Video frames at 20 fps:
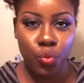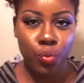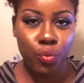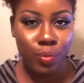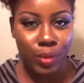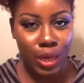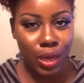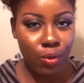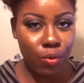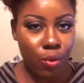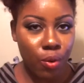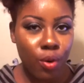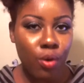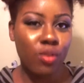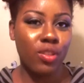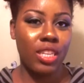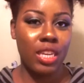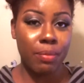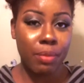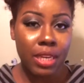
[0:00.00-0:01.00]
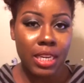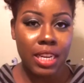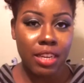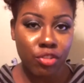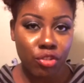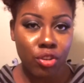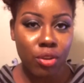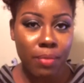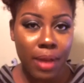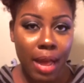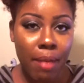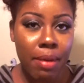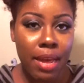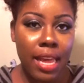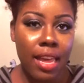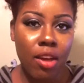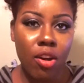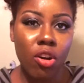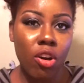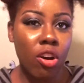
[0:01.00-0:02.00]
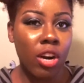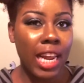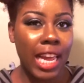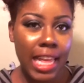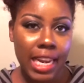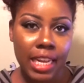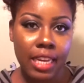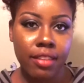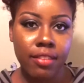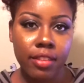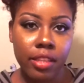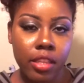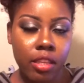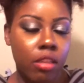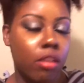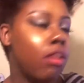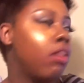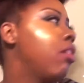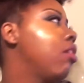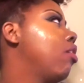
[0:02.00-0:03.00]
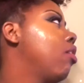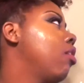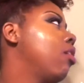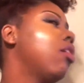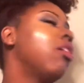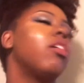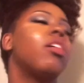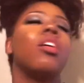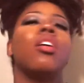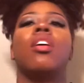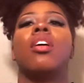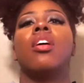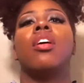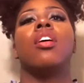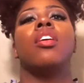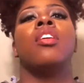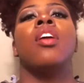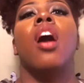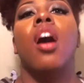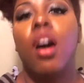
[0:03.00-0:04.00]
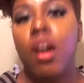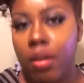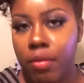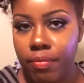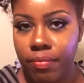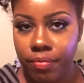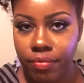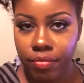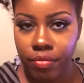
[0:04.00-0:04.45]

Mint Oil Deep Conditioner by My Organics. Y'all.